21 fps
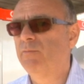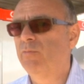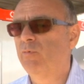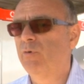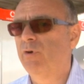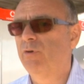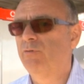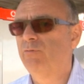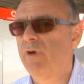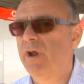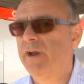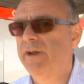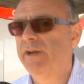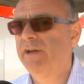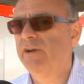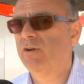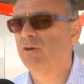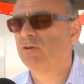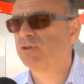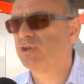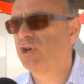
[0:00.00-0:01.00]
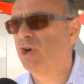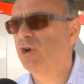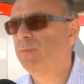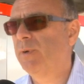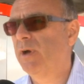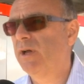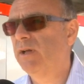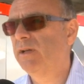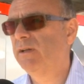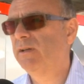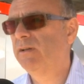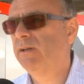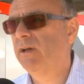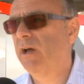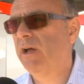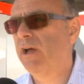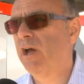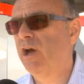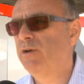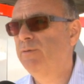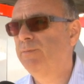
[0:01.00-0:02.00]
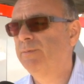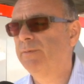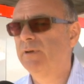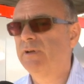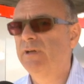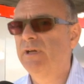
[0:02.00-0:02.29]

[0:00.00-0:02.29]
we'll run in October, I hope.